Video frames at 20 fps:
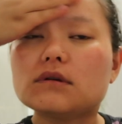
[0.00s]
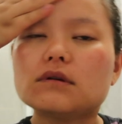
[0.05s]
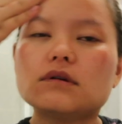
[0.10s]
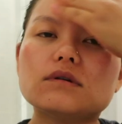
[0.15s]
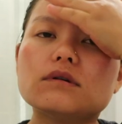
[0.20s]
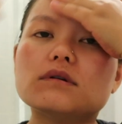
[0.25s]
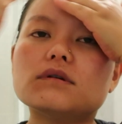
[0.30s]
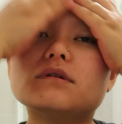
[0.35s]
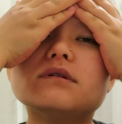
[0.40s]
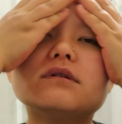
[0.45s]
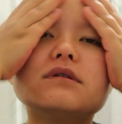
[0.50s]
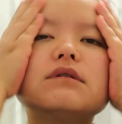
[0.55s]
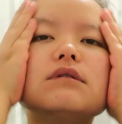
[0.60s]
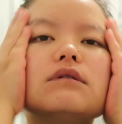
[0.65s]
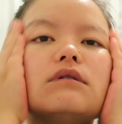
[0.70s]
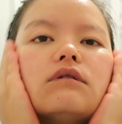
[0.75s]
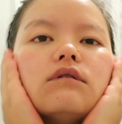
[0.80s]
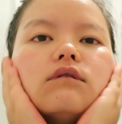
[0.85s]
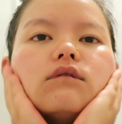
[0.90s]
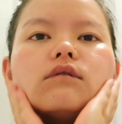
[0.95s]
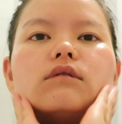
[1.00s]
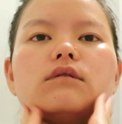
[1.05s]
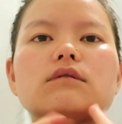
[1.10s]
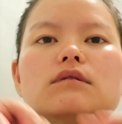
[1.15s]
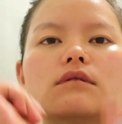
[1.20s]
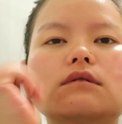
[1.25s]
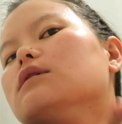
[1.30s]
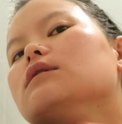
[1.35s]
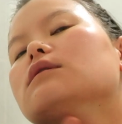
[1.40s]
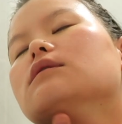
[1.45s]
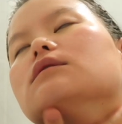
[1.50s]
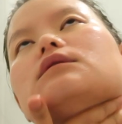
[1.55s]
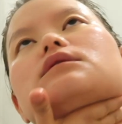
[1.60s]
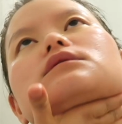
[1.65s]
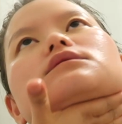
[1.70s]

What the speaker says: Nothing is said.